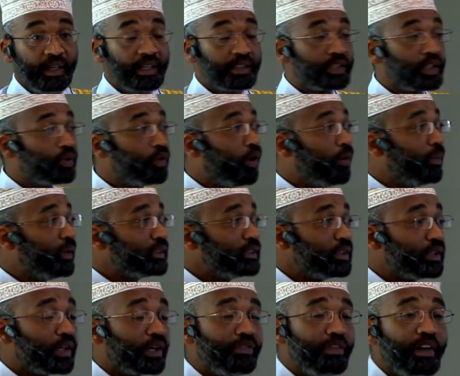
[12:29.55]
He said, O
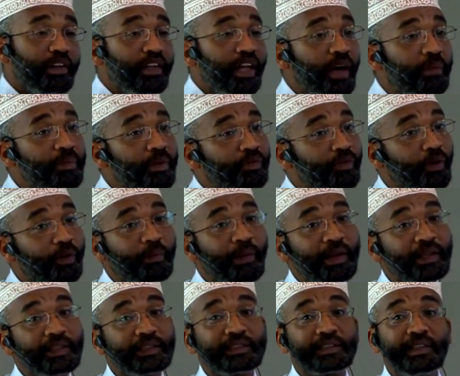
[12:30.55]
Messenger of Allah, before
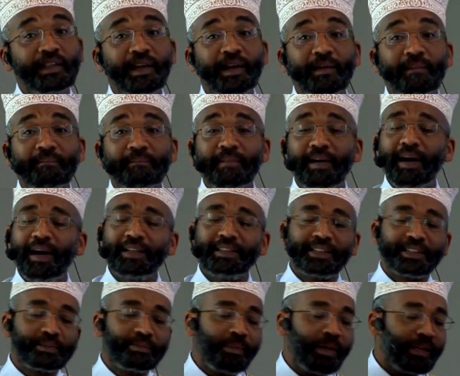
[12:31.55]
my Islam, I
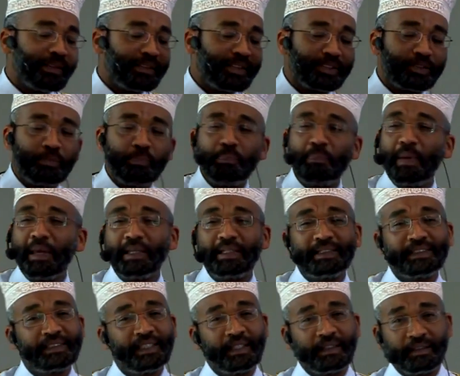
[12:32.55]
just made this
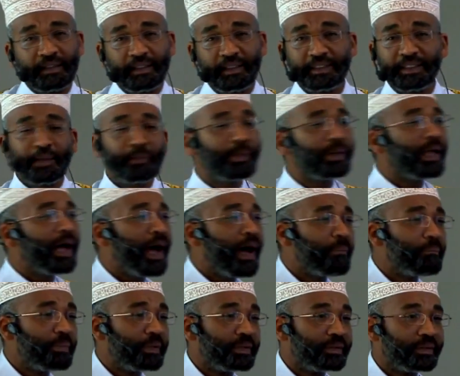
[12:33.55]
big sin. He said, What
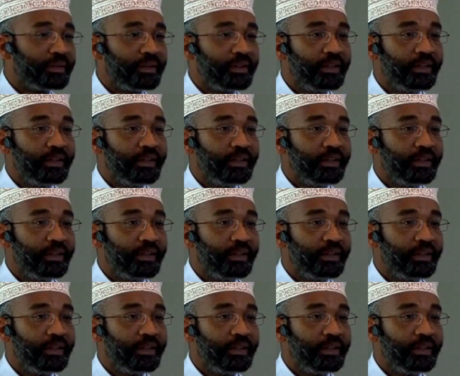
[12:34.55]
happened?